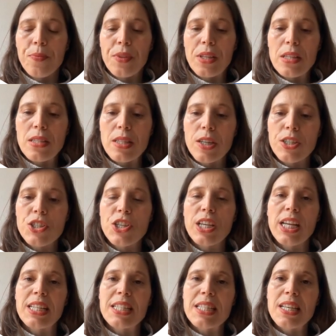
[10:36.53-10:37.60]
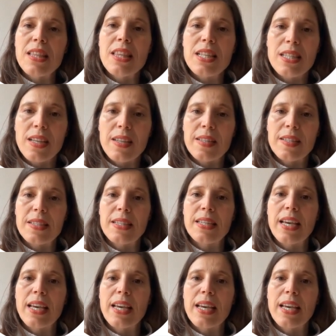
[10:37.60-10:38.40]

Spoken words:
searching and synthesizing